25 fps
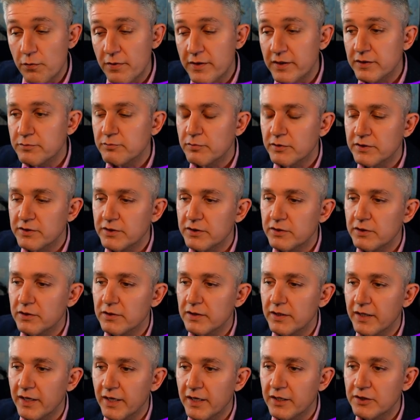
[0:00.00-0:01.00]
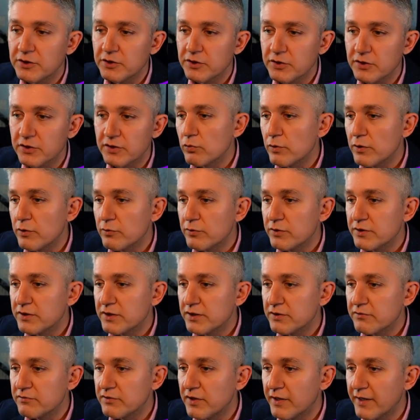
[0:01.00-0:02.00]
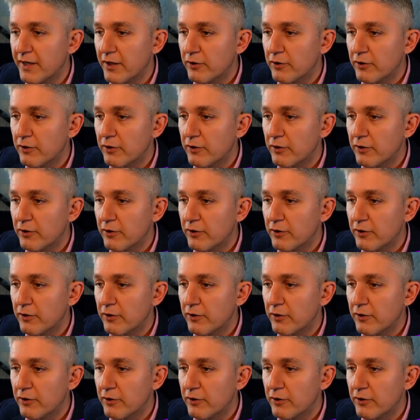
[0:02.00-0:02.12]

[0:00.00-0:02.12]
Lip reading: this particular agent. We received an